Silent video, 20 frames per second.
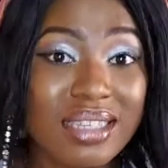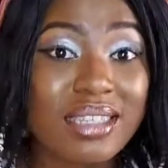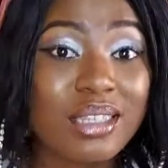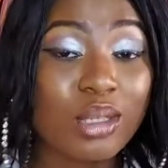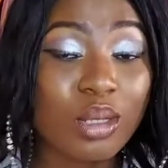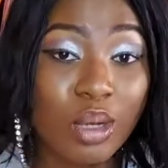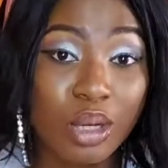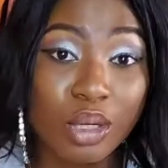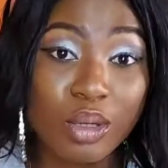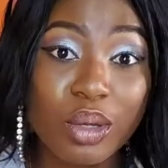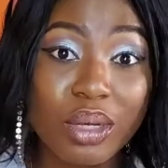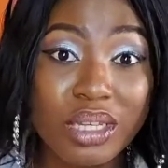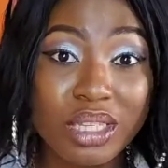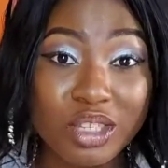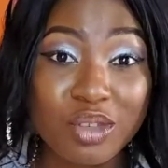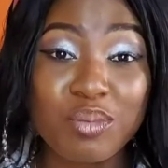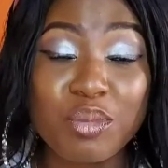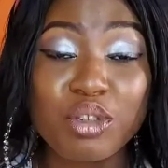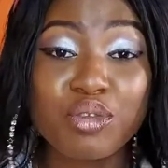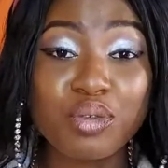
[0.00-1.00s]
God talking to
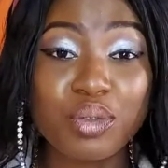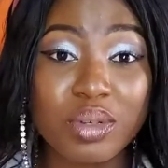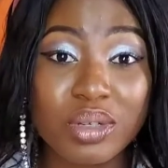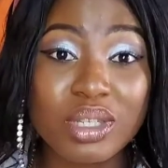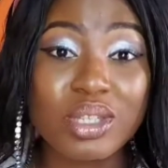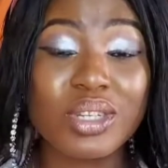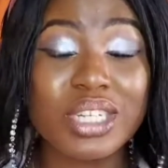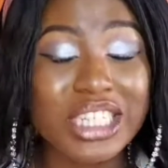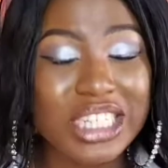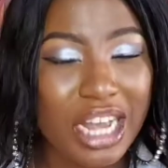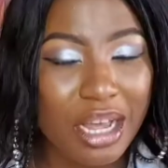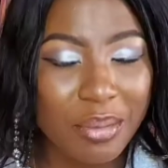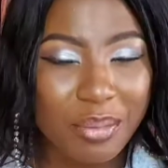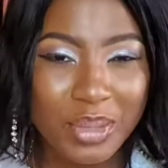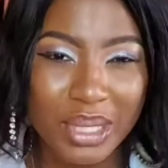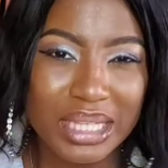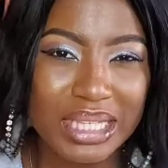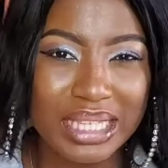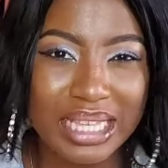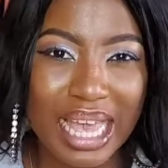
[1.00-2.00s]
me through social
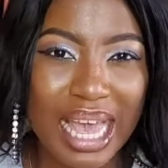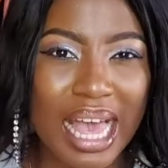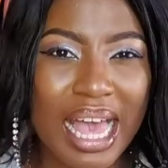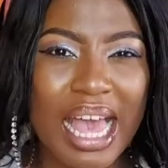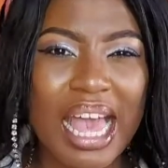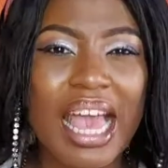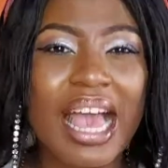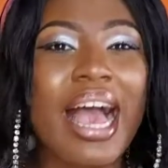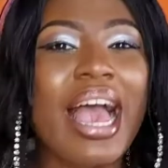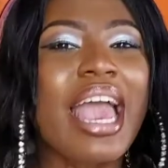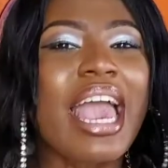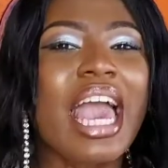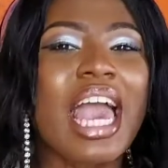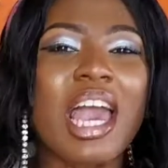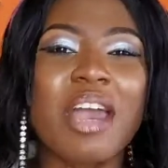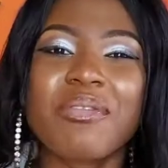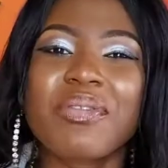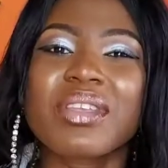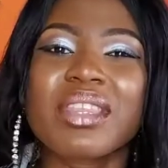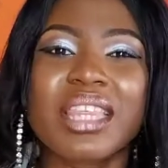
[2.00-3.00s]
media,
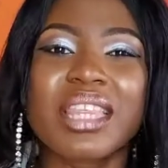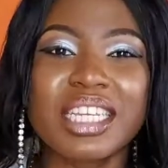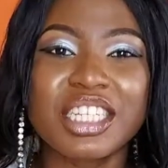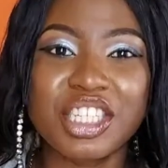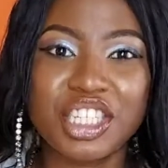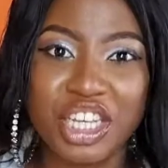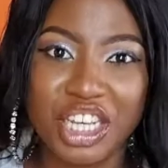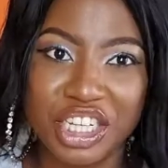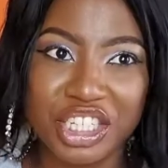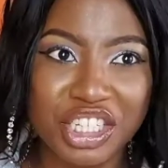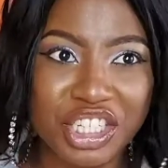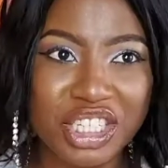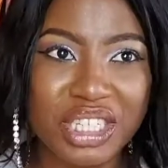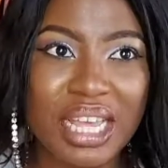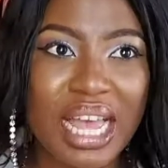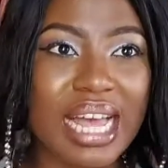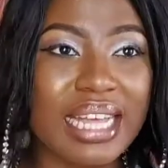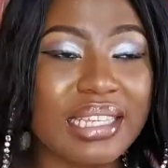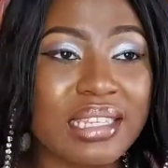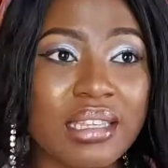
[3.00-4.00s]
everything changed.
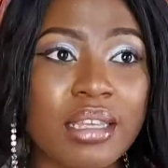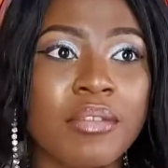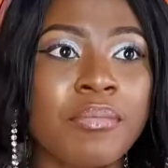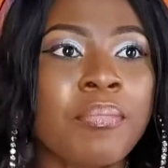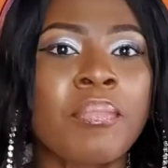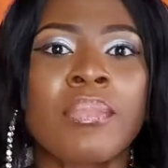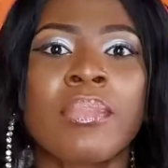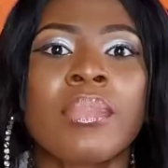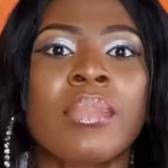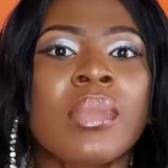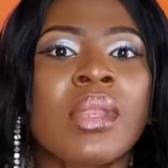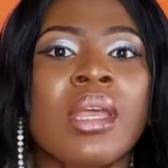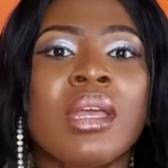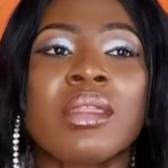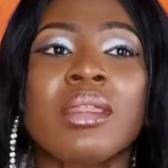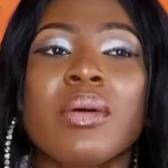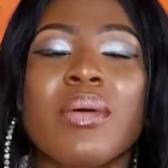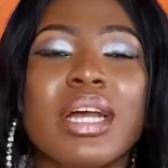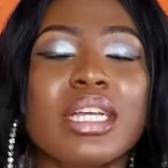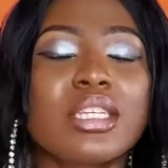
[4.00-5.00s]
I think
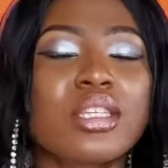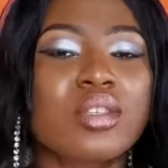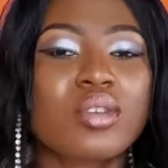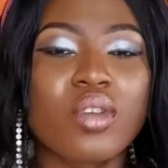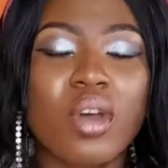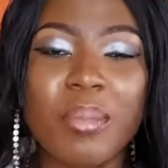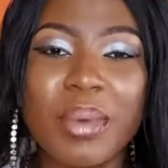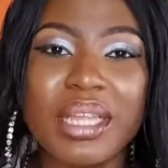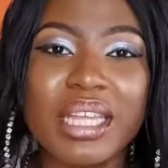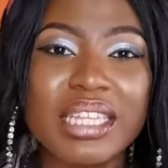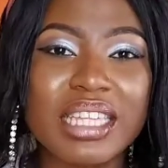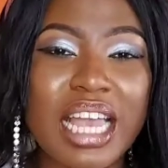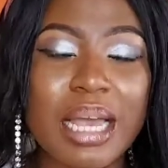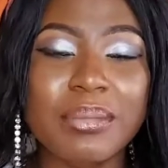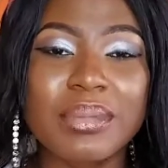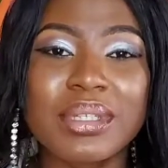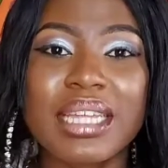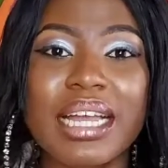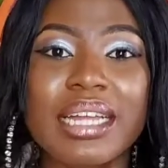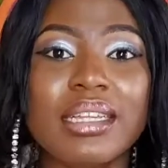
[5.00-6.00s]
there are so many times
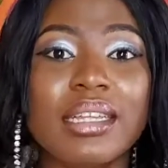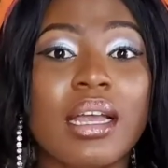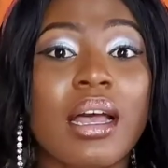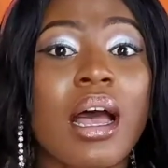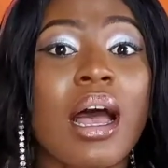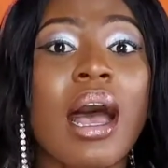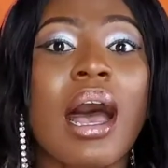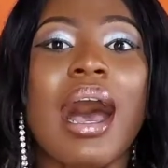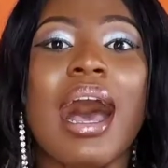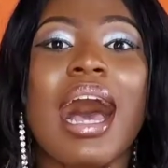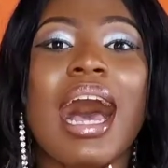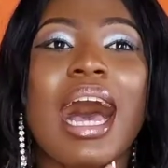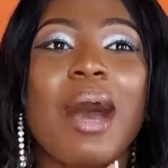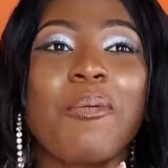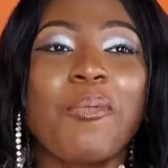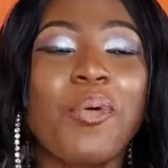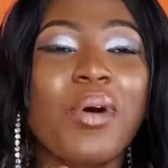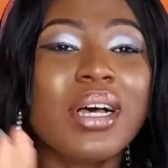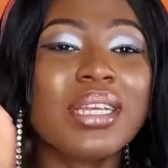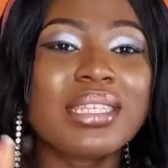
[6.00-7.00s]
that
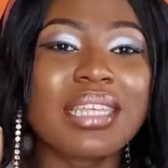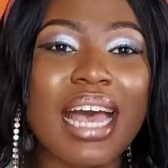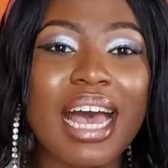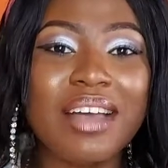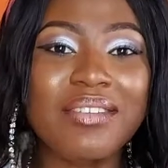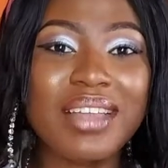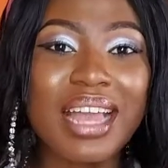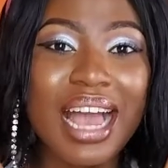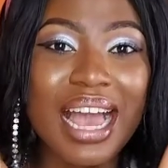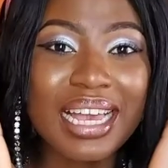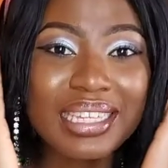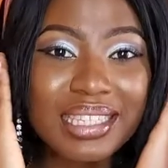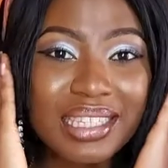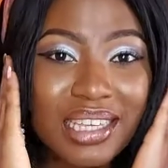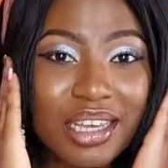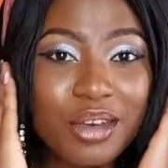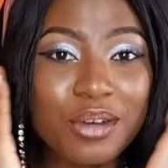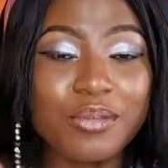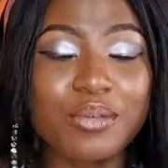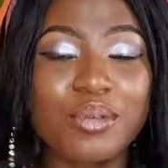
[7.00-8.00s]
once I had the idea
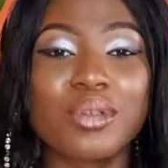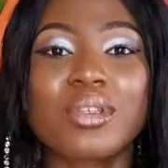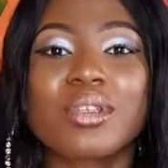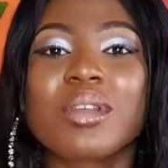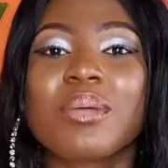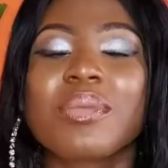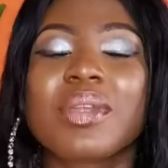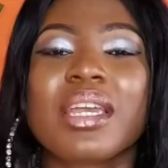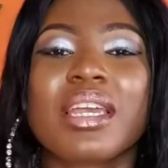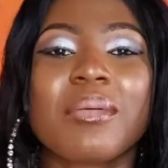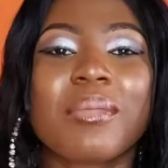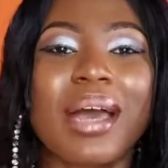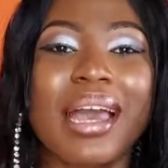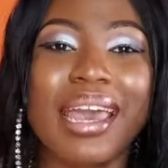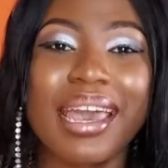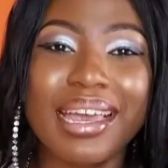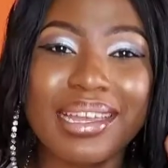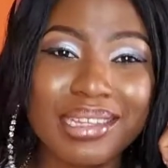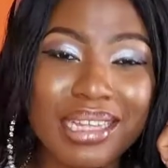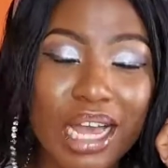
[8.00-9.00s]
of doing something in my
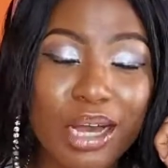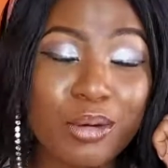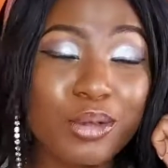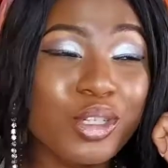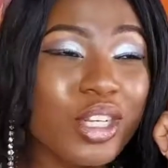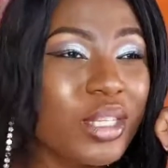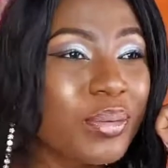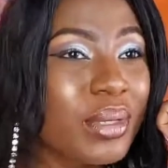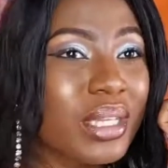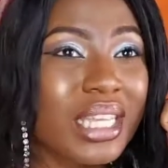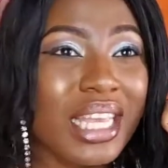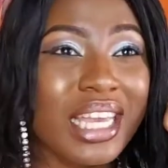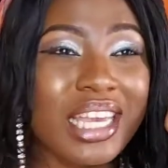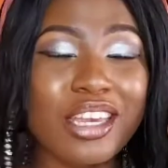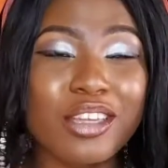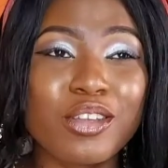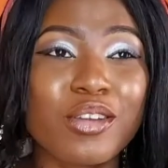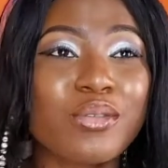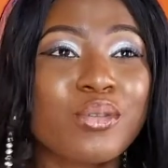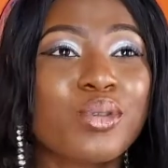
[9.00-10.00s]
head, I could just be thinking
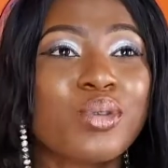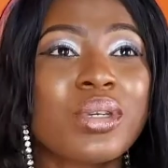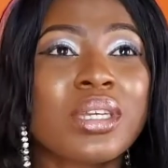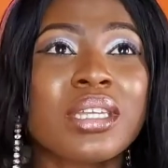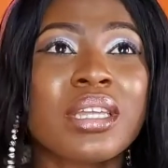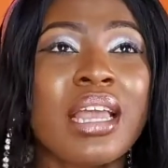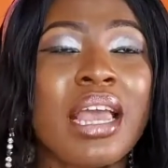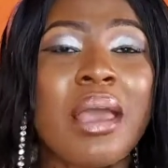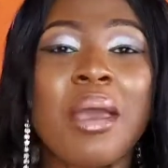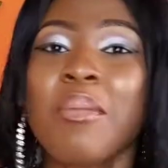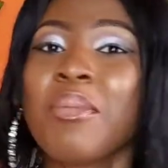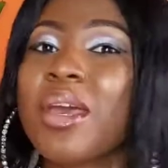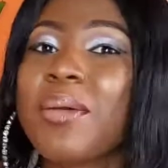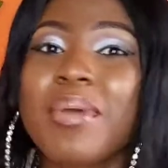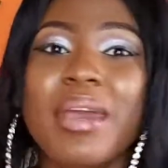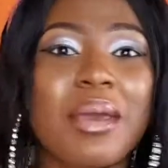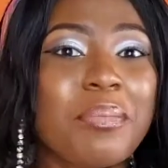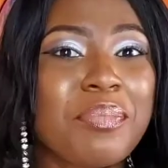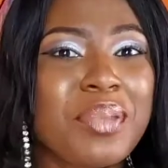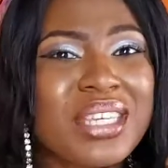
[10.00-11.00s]
of doing maybe
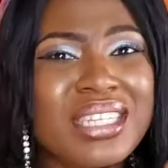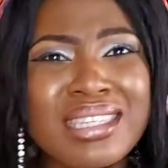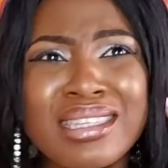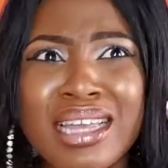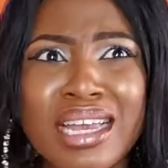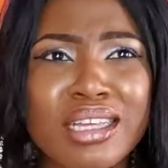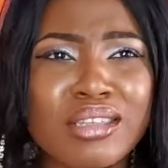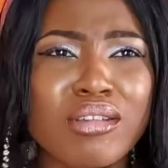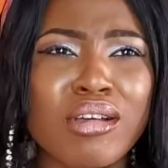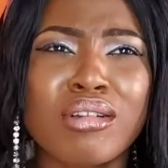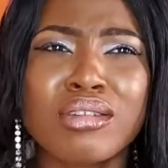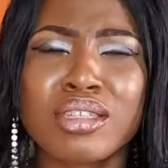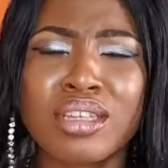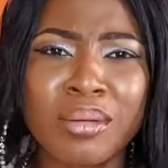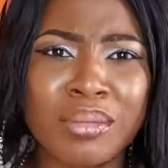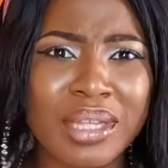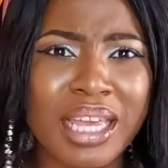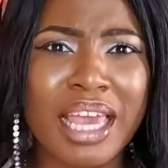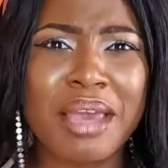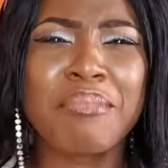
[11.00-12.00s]
a business or
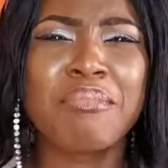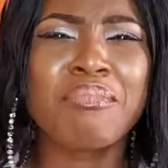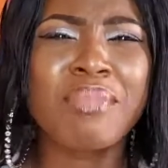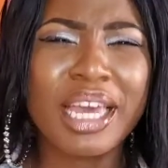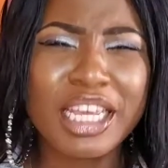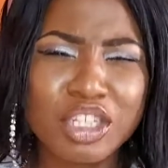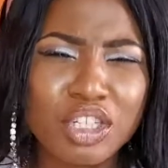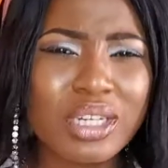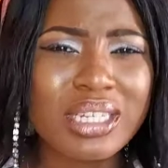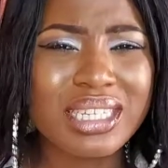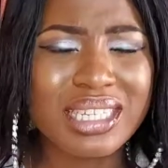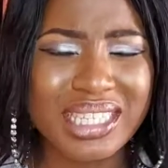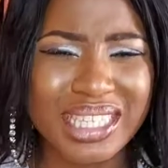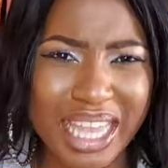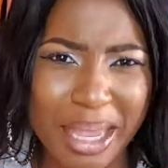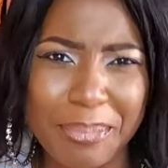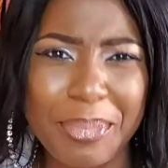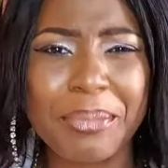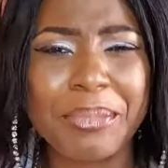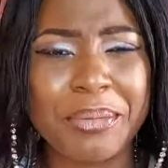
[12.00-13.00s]
something, a major
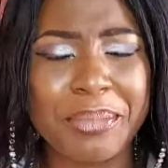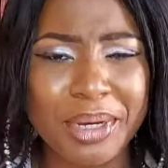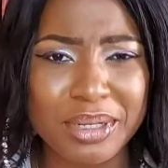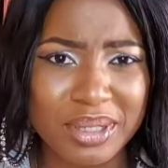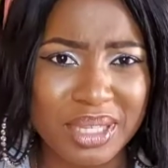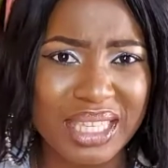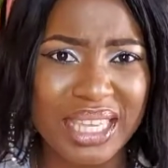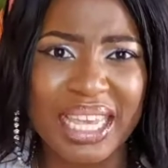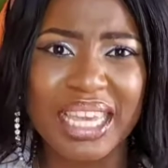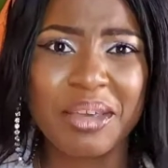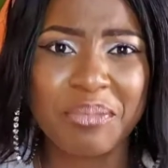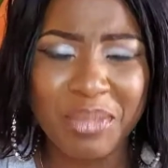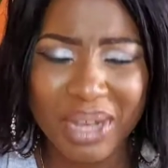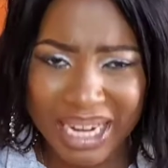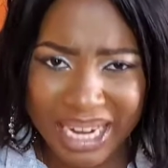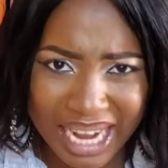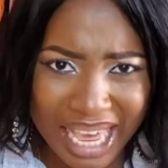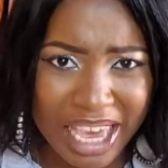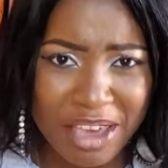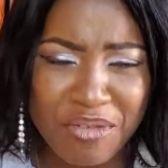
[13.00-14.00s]
step I'm about to take in my
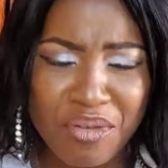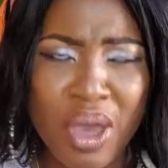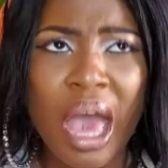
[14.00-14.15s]
life.